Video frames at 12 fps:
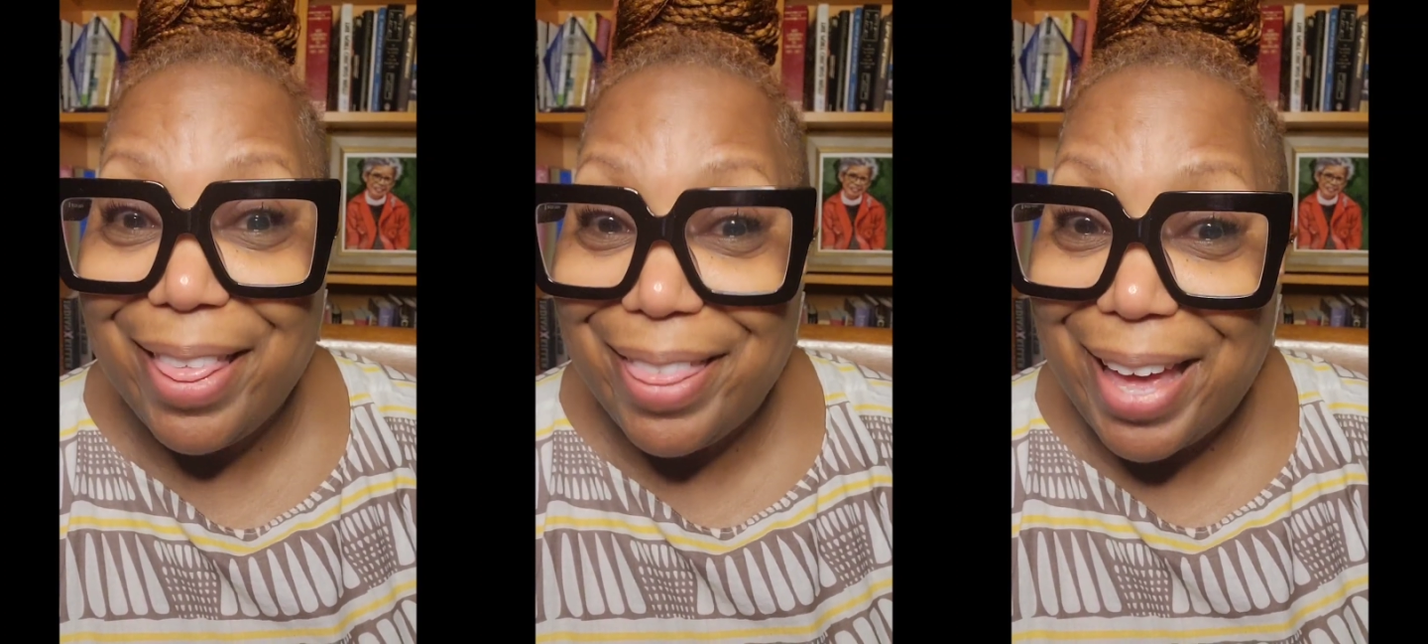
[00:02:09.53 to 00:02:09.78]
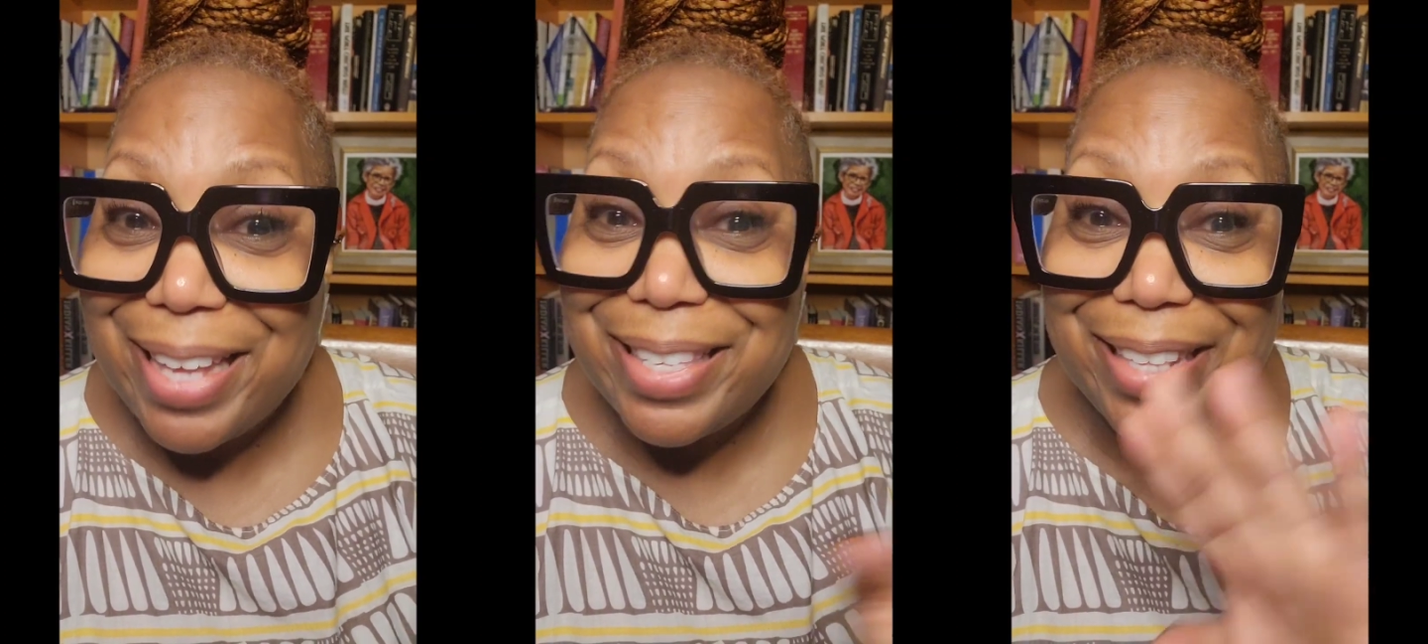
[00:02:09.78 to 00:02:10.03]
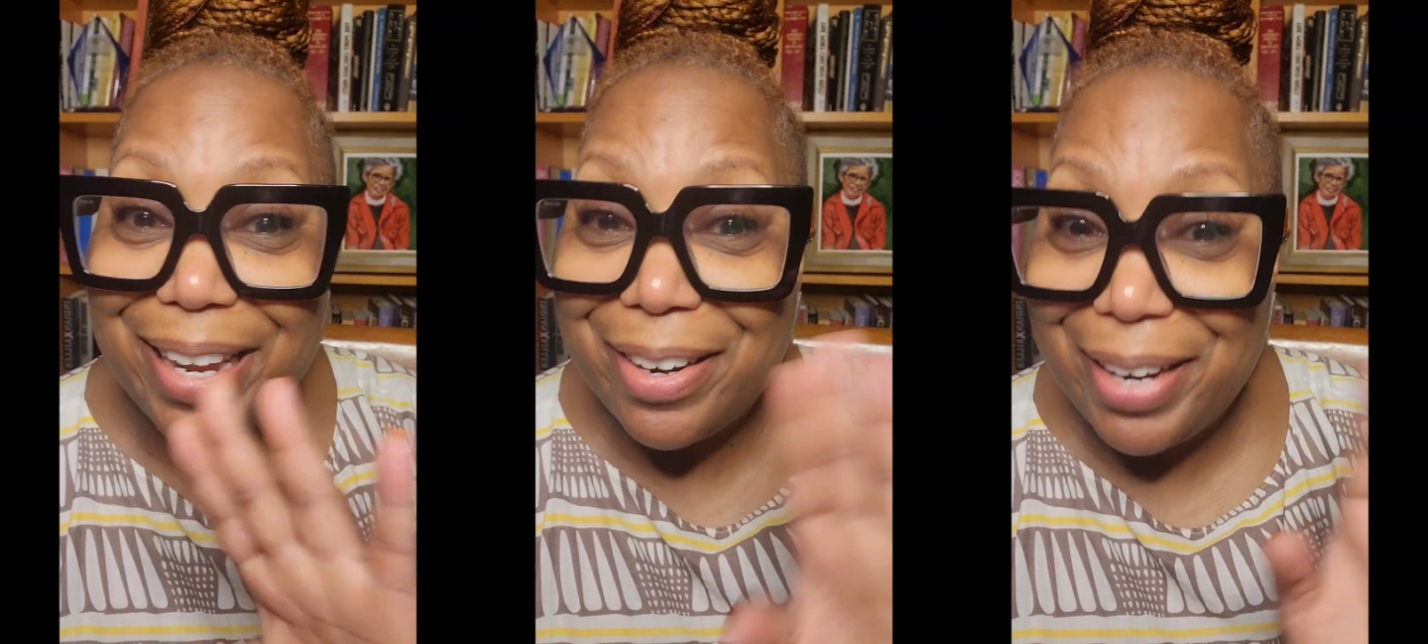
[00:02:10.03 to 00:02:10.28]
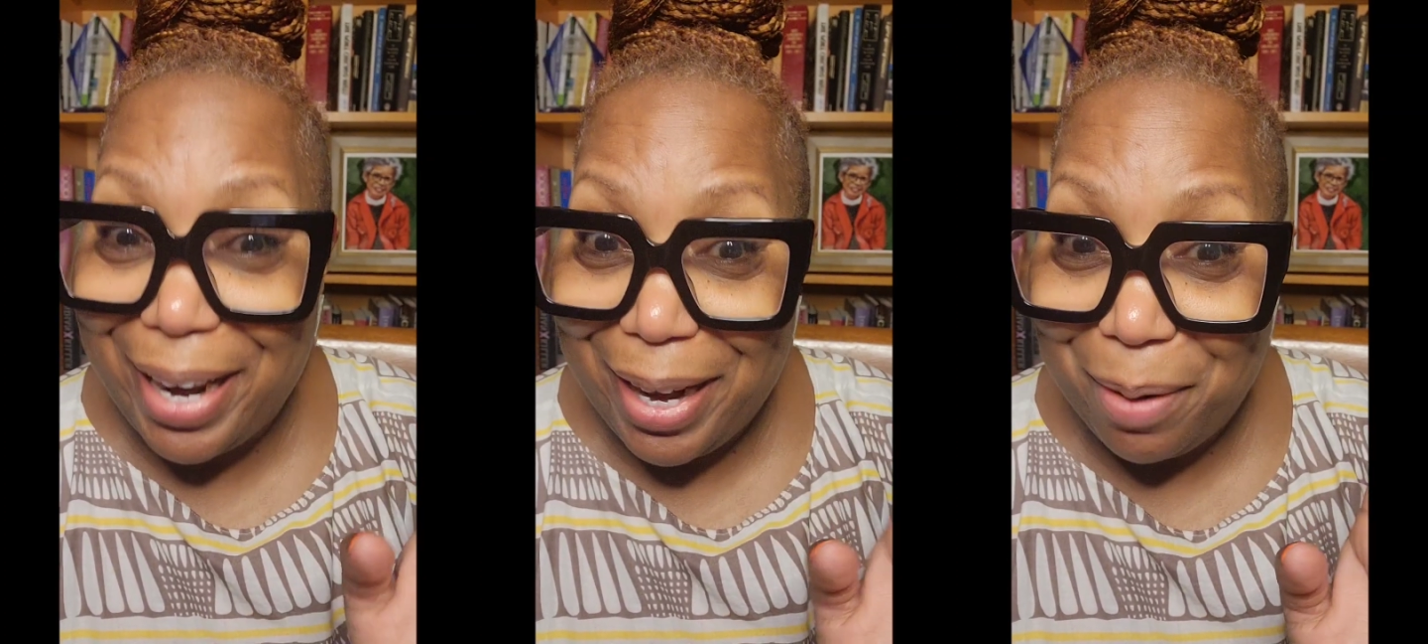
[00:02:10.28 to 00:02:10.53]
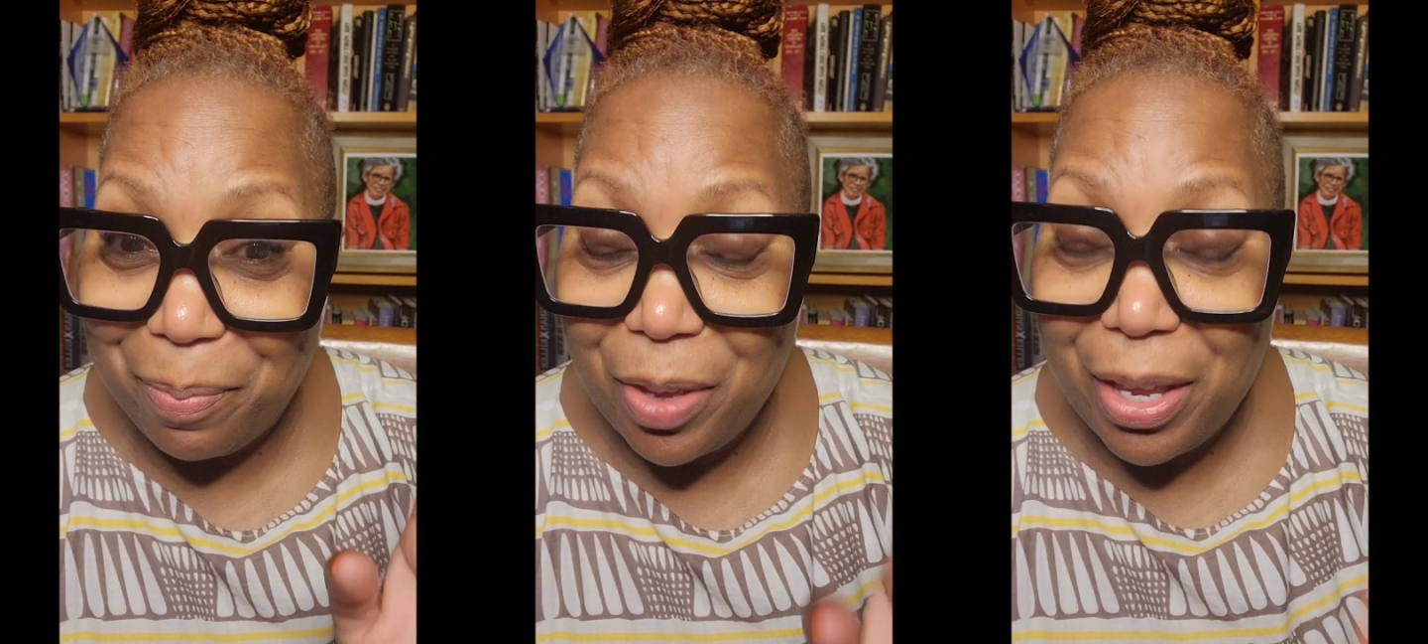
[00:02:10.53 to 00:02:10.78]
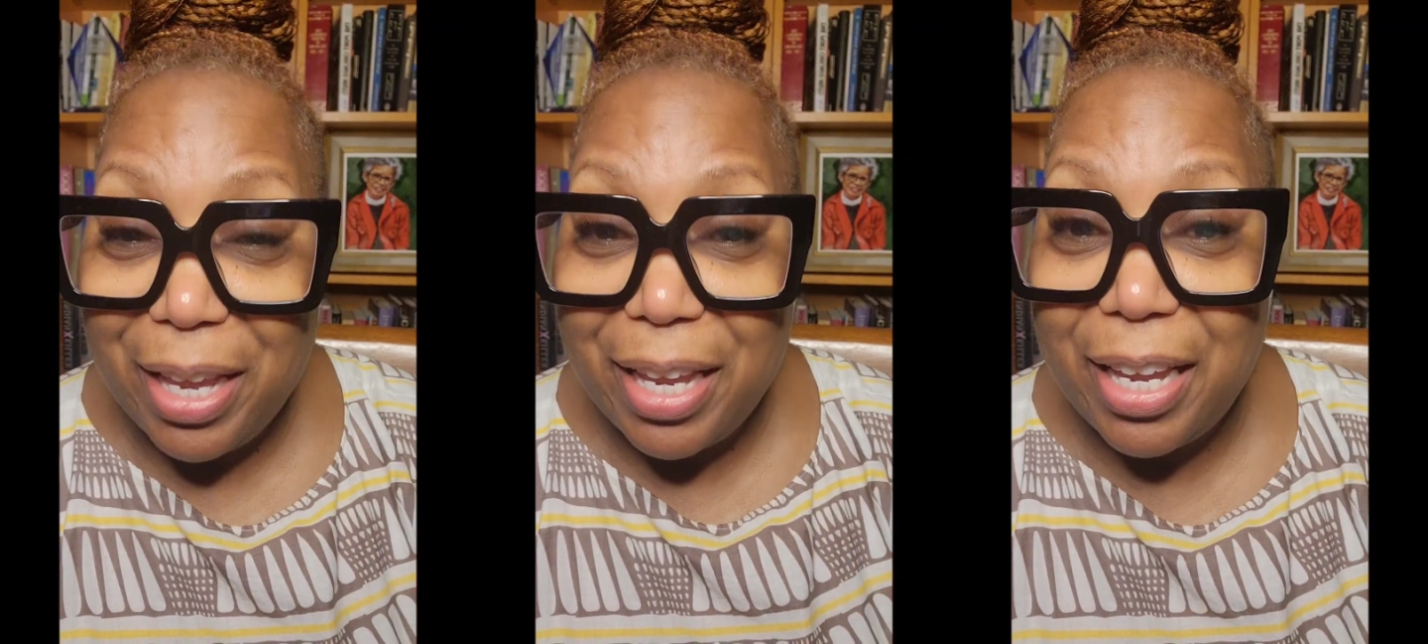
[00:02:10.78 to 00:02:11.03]
That's their name.
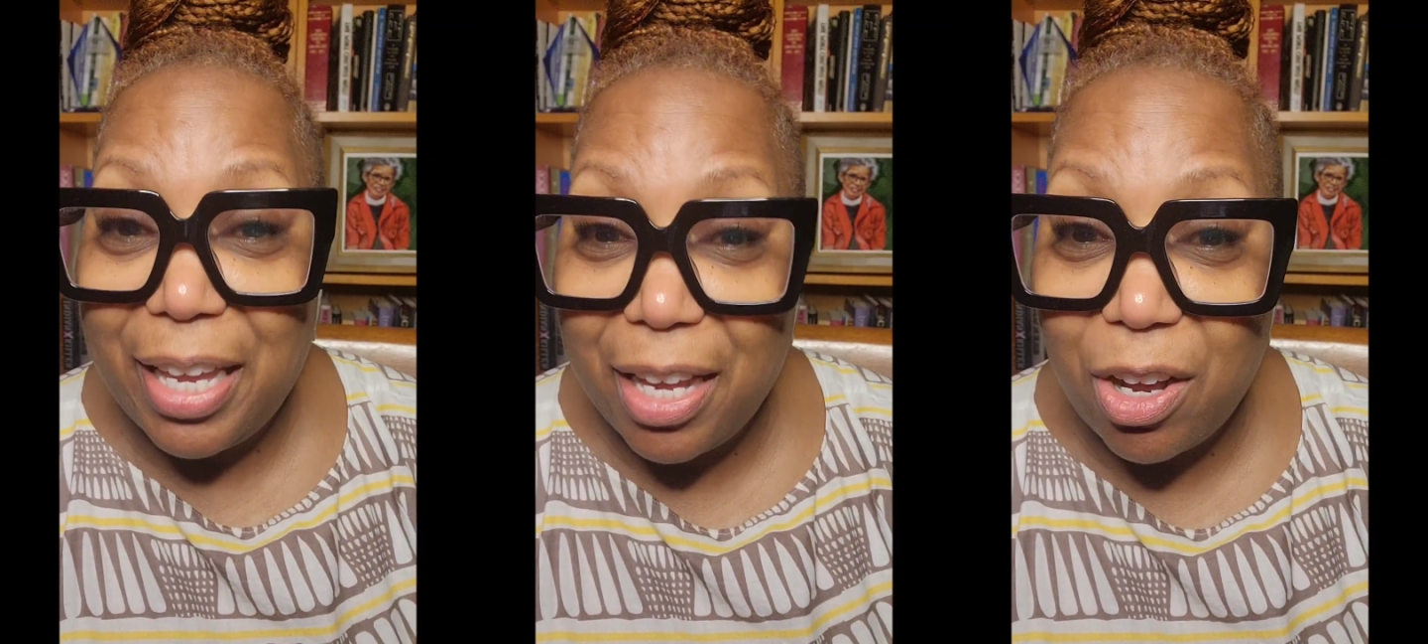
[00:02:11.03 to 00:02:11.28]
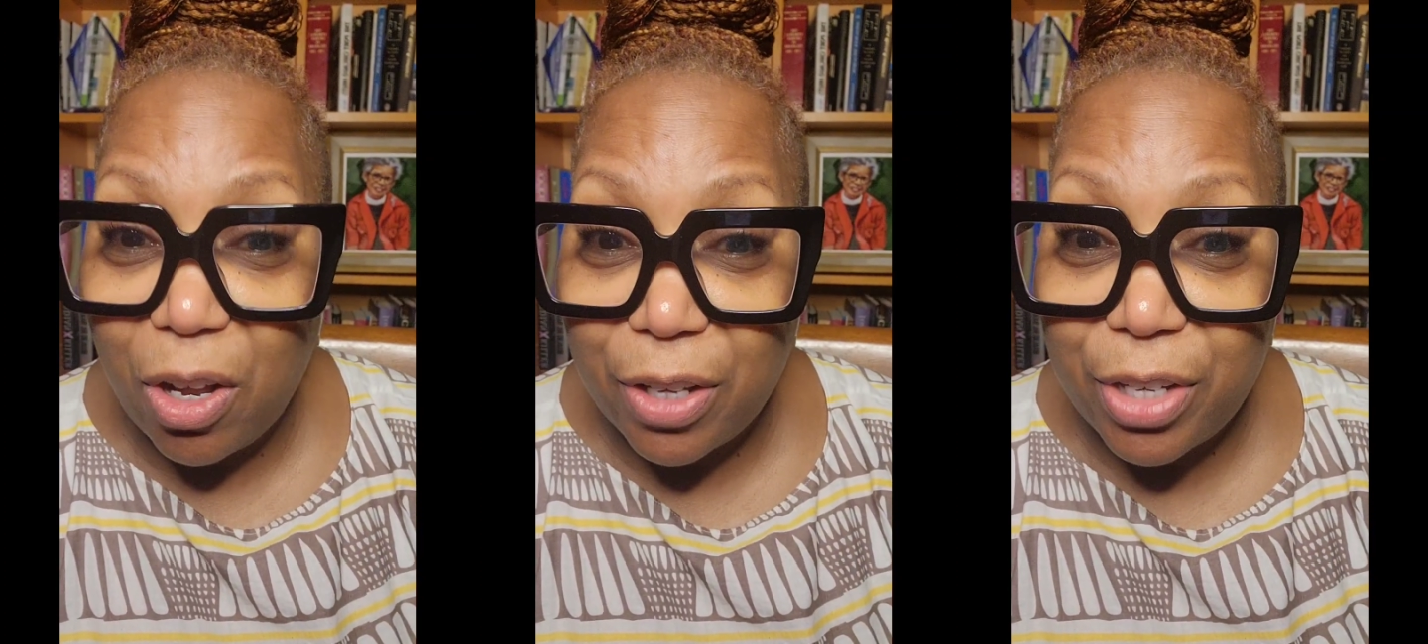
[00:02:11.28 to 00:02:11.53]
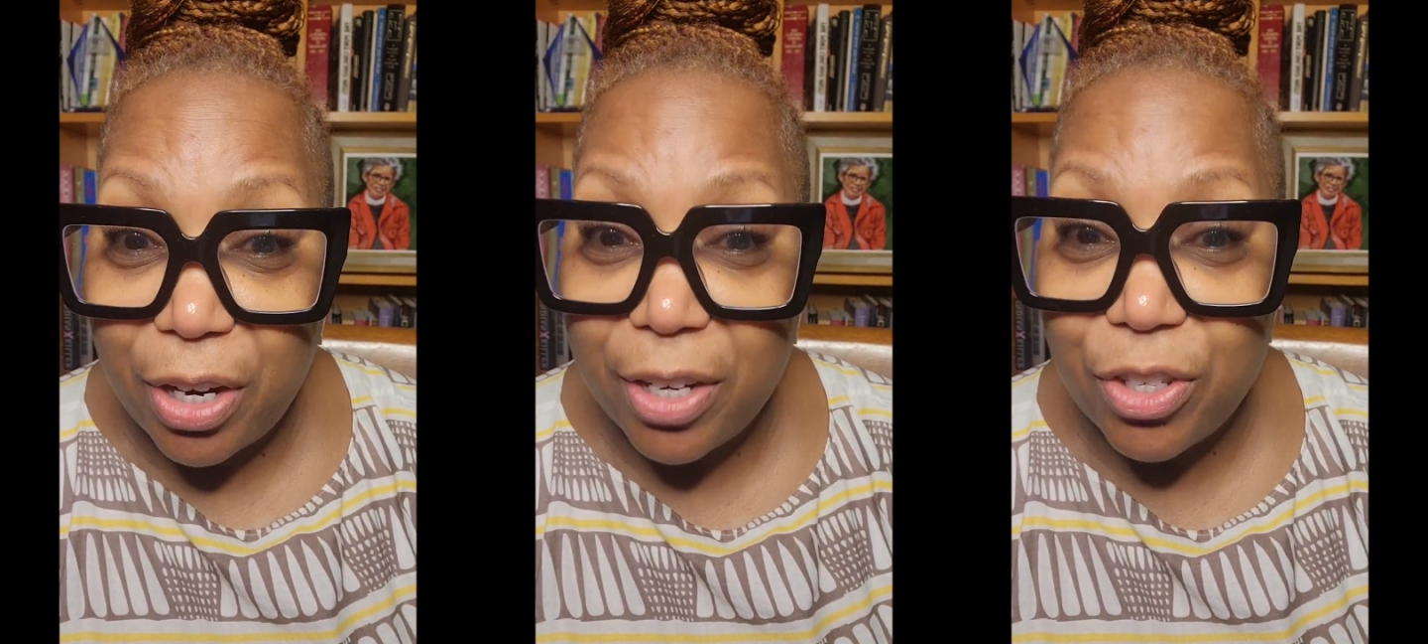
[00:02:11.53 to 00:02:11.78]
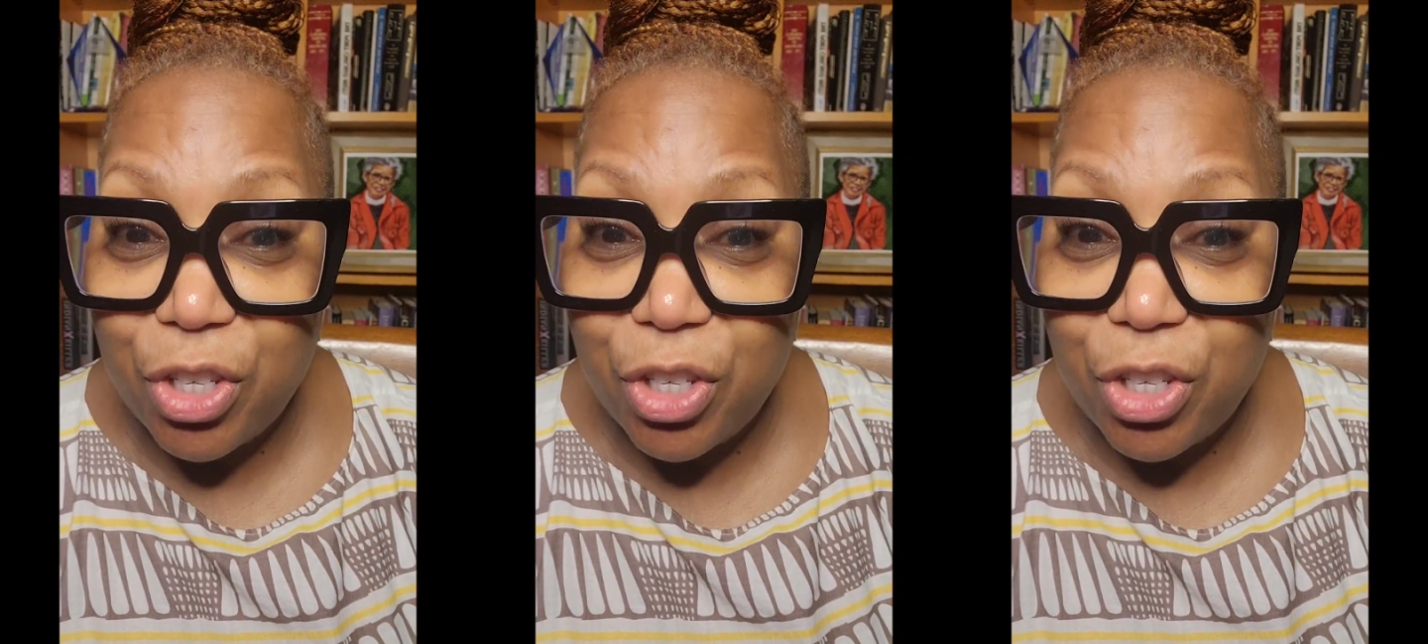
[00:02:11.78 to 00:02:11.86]
He calls her